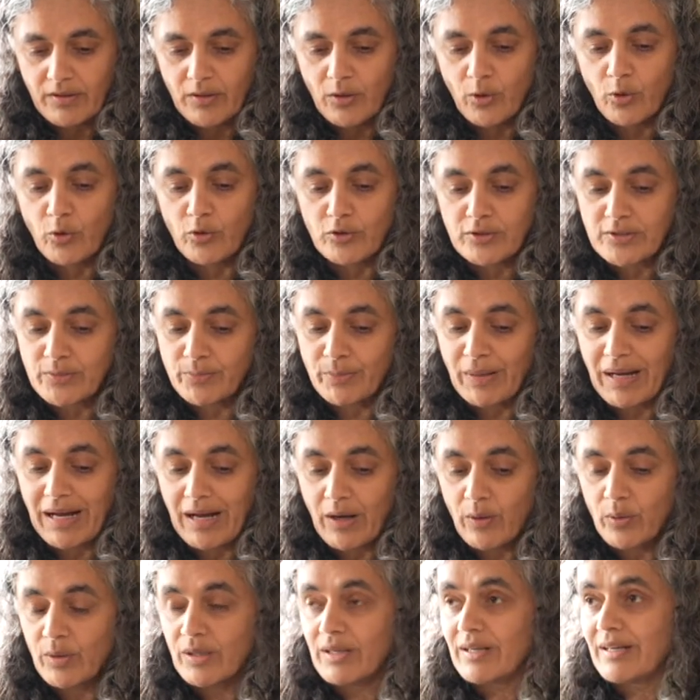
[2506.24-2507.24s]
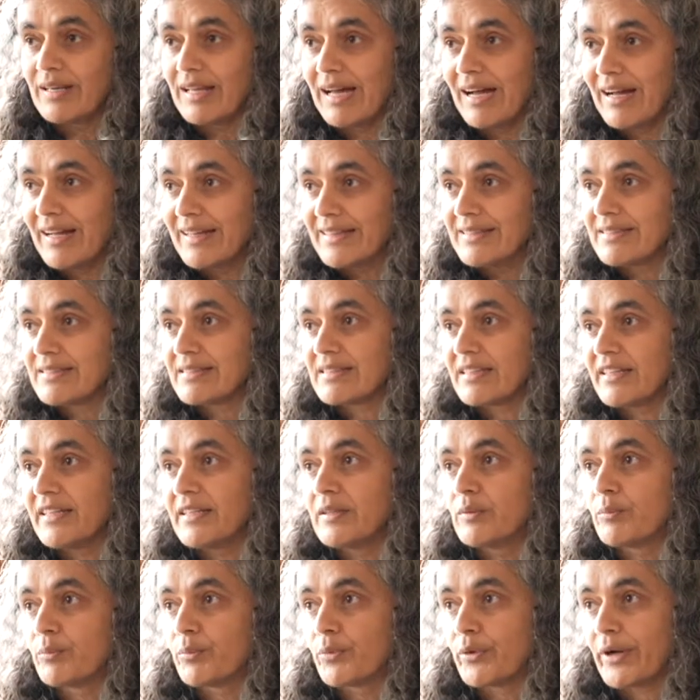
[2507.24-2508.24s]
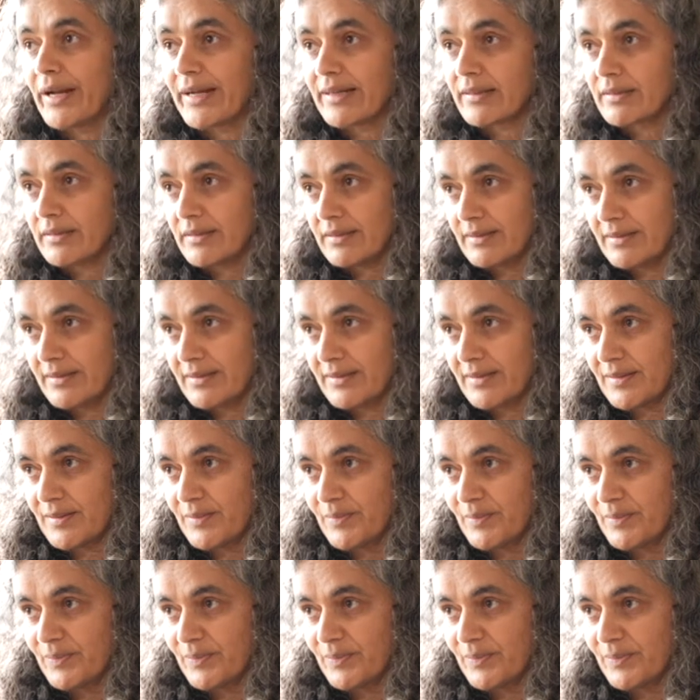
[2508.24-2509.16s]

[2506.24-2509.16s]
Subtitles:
whose power lies in practice.